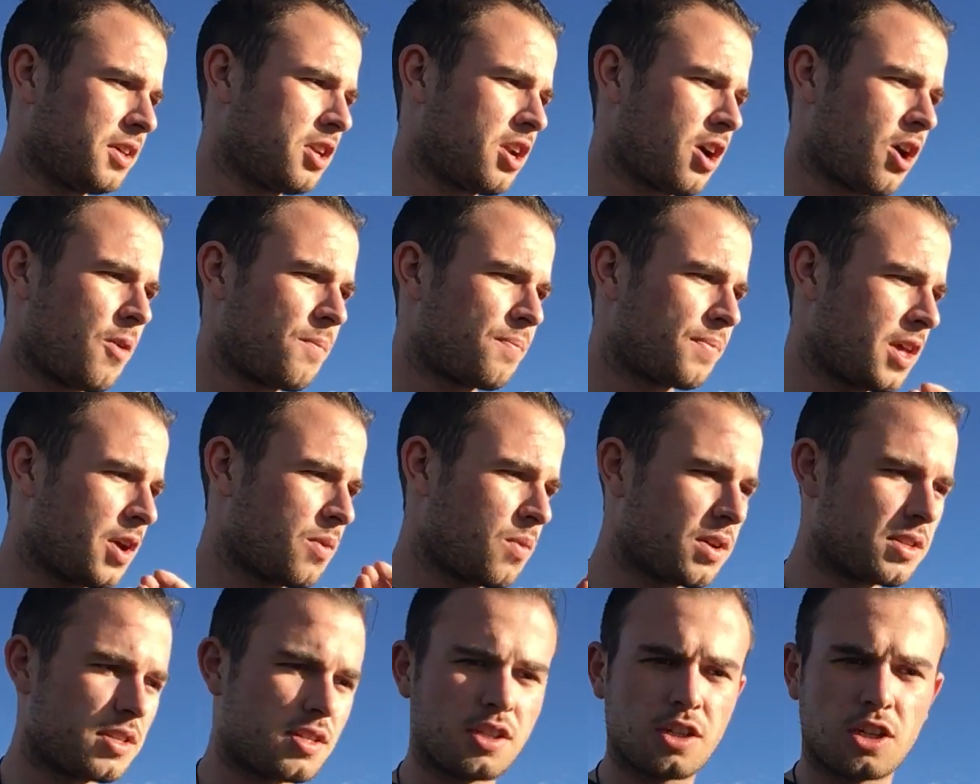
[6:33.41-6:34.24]
you know,
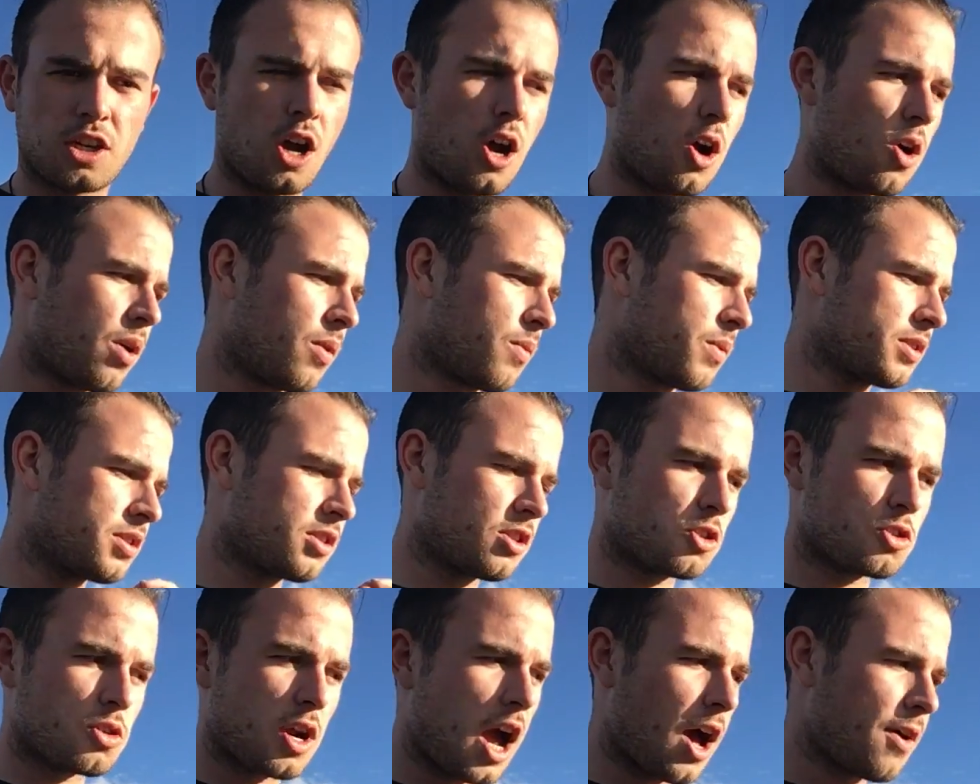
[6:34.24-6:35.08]
it wants to go, it
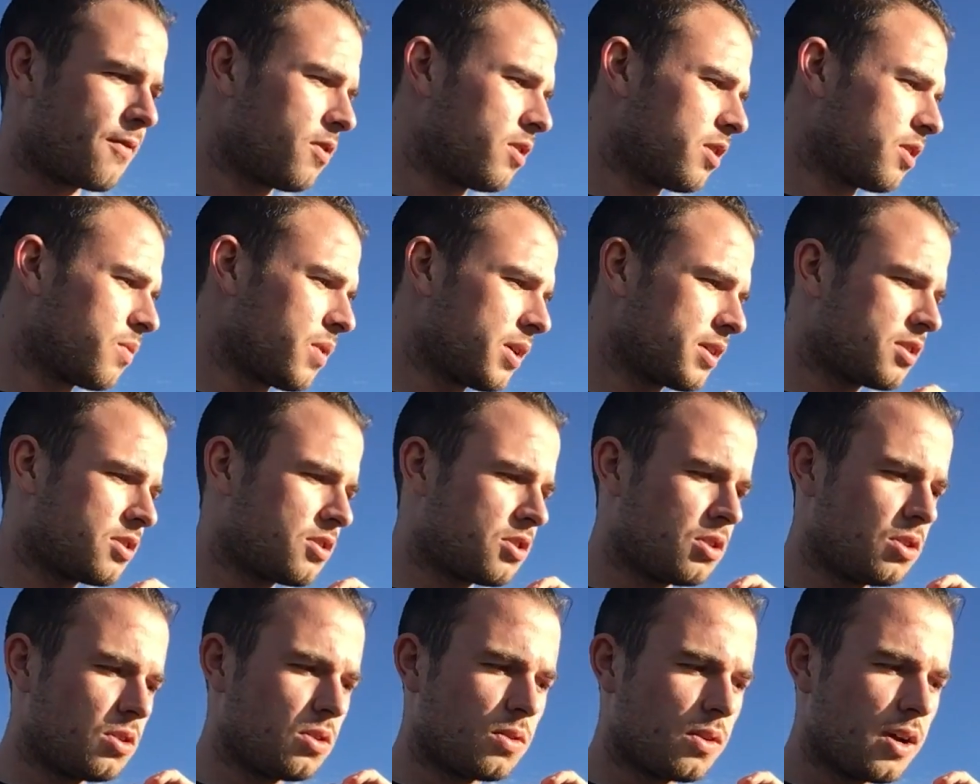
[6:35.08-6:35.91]
wants to travel, it wants
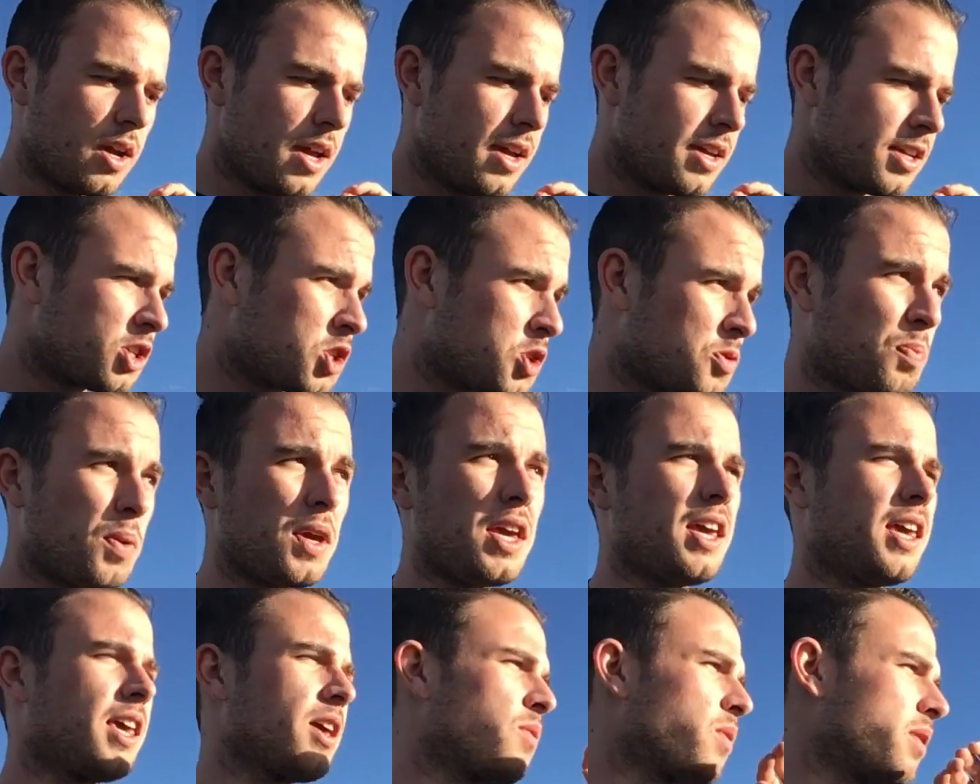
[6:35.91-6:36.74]
to
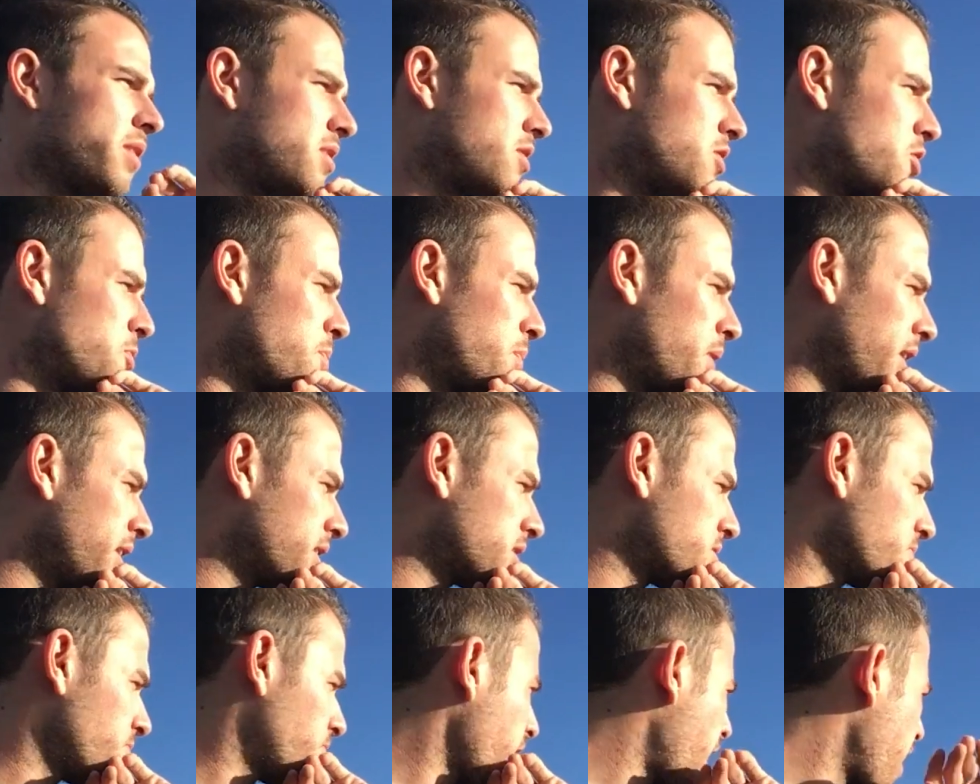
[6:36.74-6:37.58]
speak, it wants to be
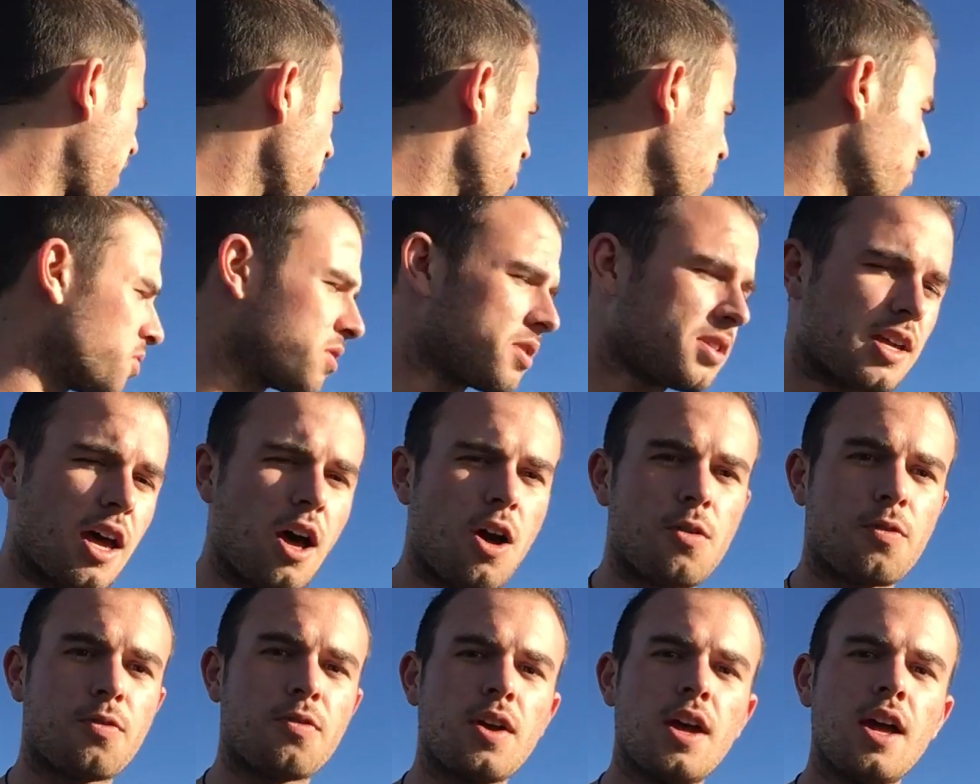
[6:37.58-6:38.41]
its valuable
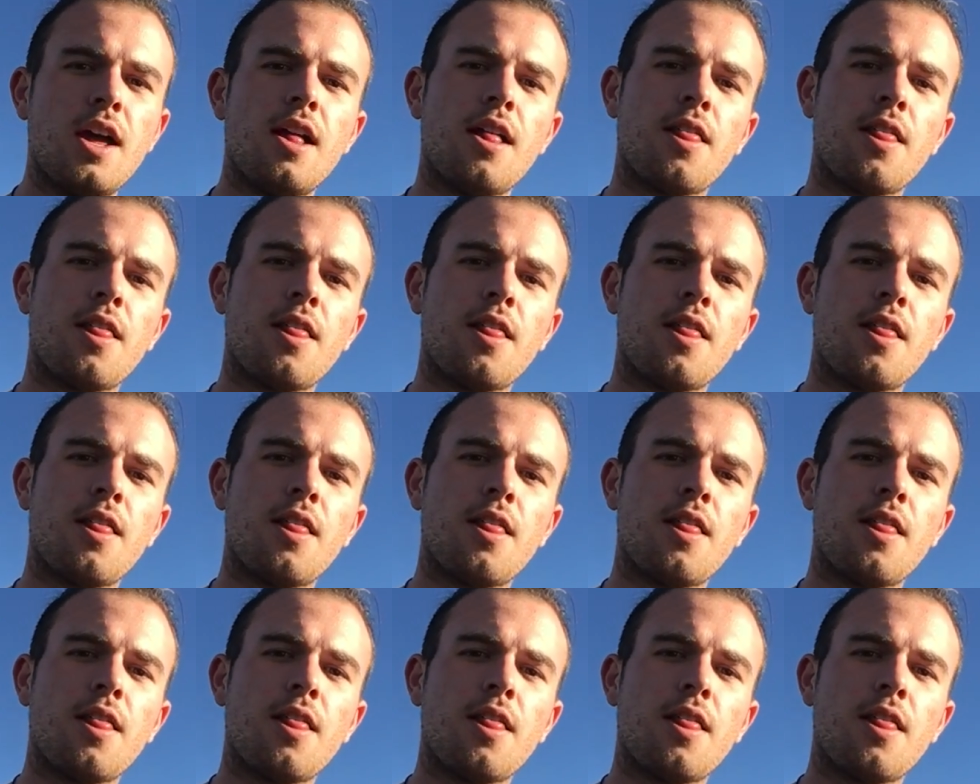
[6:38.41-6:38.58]
self.